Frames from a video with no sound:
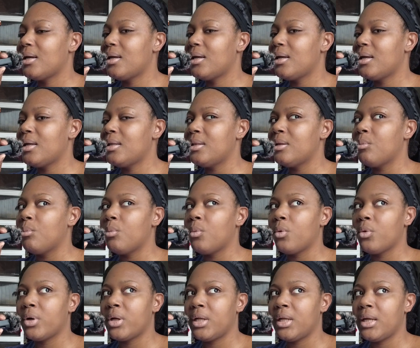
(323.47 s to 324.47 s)
in the
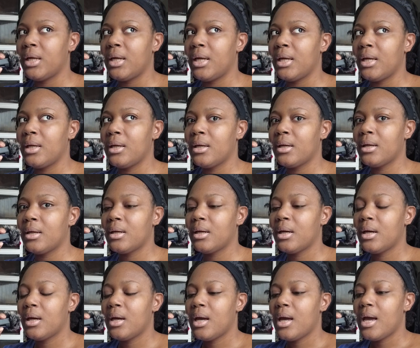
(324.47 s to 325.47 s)
morning,
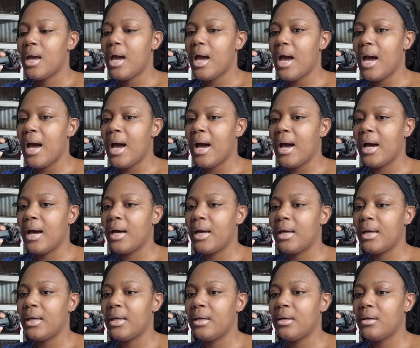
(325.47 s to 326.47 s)

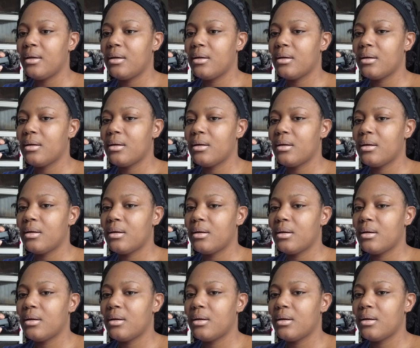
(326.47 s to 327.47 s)
I
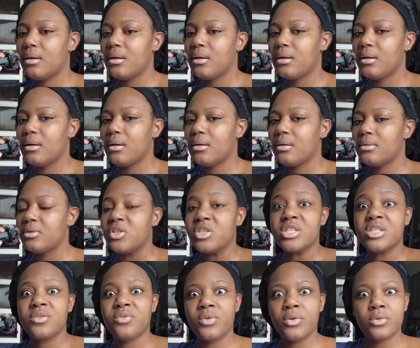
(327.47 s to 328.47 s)

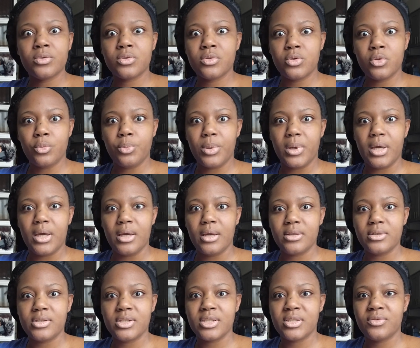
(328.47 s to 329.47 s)
just felt stupid,
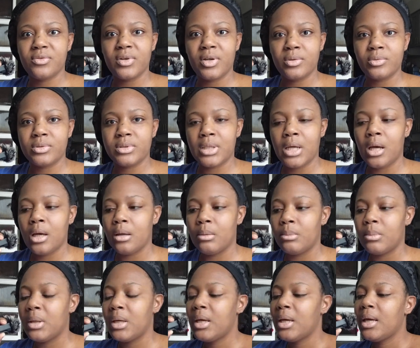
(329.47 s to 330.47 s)
just felt
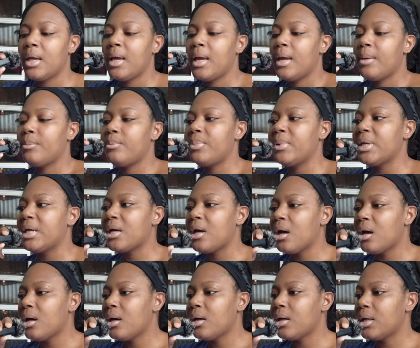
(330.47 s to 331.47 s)
dumb,
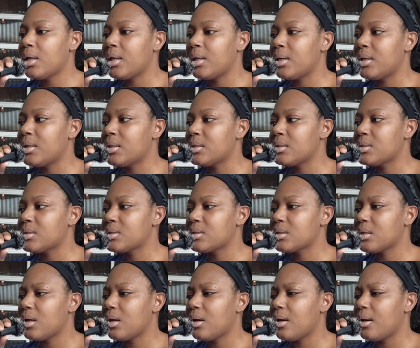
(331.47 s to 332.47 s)
because
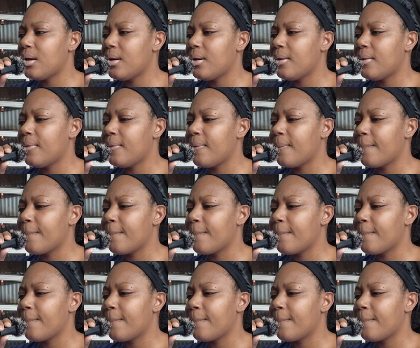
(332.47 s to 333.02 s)
no